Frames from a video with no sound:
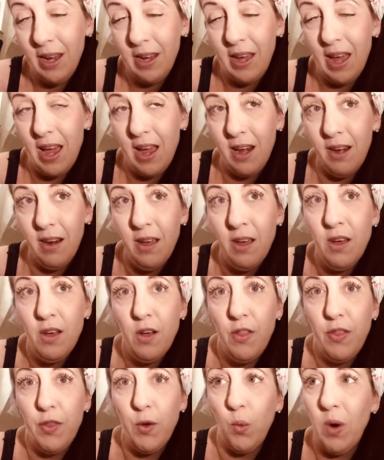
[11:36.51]
Again,
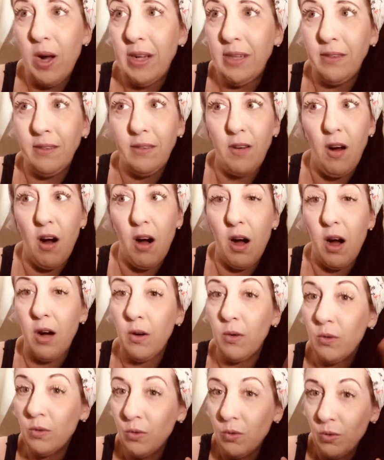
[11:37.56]
the ones
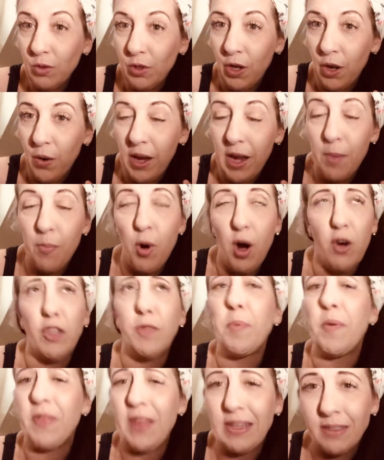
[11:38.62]
are, you know, in progress,
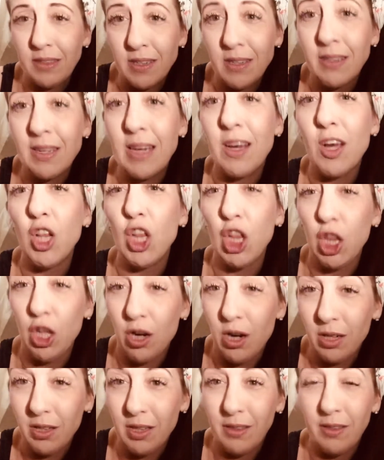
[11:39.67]
but that's going to take a
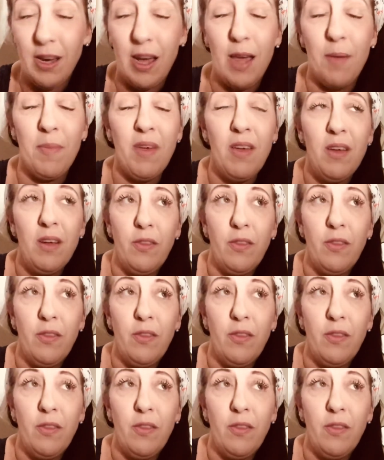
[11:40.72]
long time.